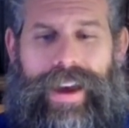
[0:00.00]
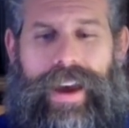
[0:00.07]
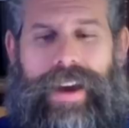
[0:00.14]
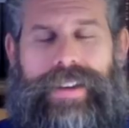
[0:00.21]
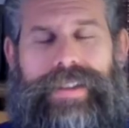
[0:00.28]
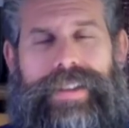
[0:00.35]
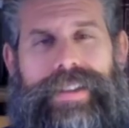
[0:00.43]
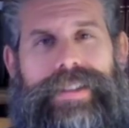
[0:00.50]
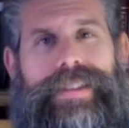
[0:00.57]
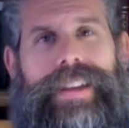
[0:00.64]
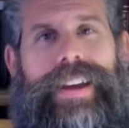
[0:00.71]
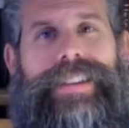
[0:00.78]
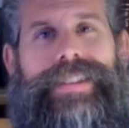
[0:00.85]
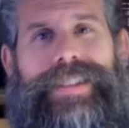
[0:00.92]
Exodus
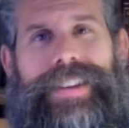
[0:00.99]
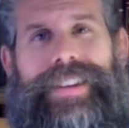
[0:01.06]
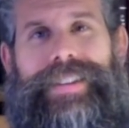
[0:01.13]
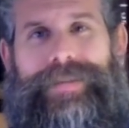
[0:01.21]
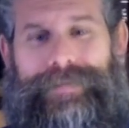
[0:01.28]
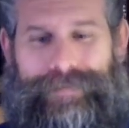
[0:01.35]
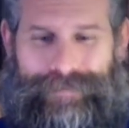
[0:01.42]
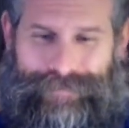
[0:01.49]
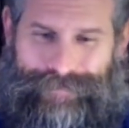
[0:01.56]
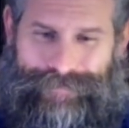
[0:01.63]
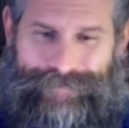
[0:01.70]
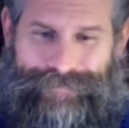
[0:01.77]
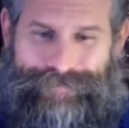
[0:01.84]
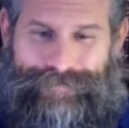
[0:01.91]
19.
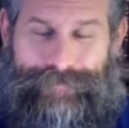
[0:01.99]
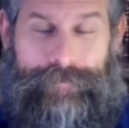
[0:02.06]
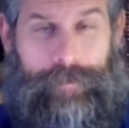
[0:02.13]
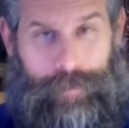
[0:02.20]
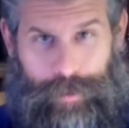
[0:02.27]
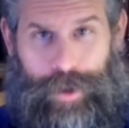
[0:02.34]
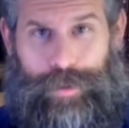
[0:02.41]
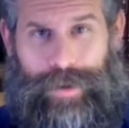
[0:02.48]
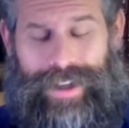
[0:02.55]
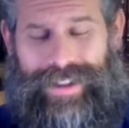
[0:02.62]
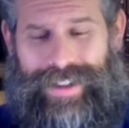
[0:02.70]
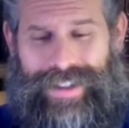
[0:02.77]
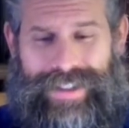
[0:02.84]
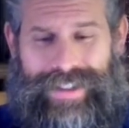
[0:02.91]
We
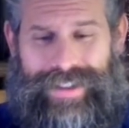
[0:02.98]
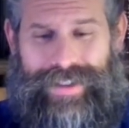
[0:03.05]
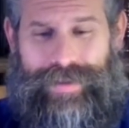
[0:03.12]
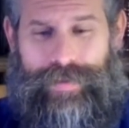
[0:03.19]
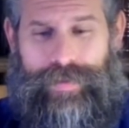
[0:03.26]
read this.